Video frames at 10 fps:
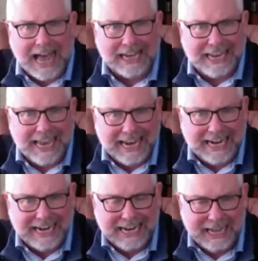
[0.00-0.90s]

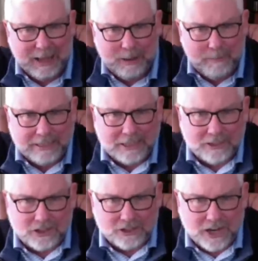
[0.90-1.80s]
allocated
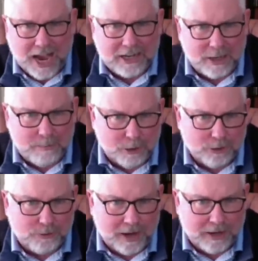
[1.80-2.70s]
basis to stocks than
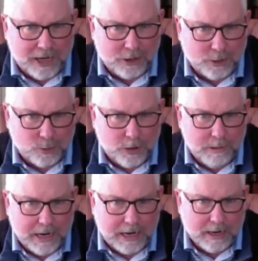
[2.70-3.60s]
most foundations would
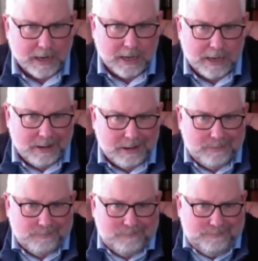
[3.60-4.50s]
be,
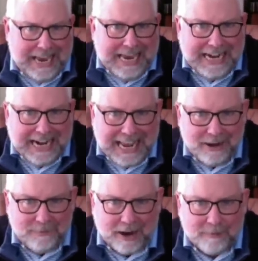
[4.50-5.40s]
80
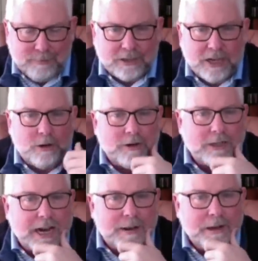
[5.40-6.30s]
to 85% over
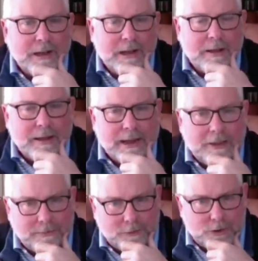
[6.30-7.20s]
time.
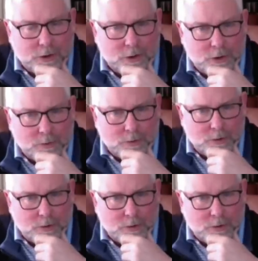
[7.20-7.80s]
And they've also owned